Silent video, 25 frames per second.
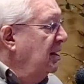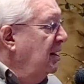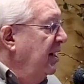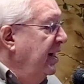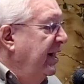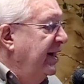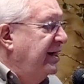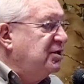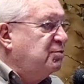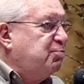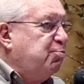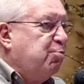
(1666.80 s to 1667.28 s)

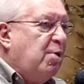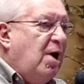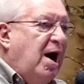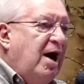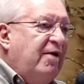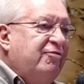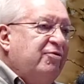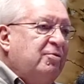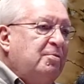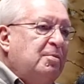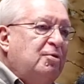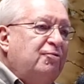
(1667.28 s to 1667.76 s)
It is
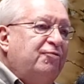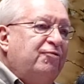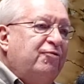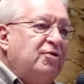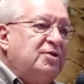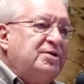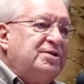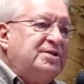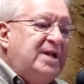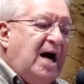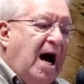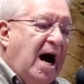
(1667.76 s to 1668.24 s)
profitable
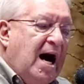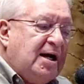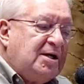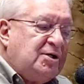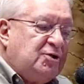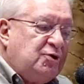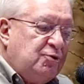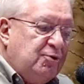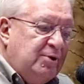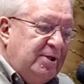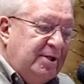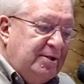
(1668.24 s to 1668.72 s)
for
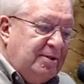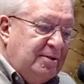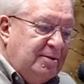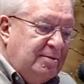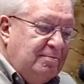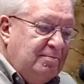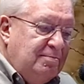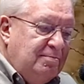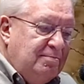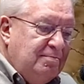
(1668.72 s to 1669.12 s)
doctrine.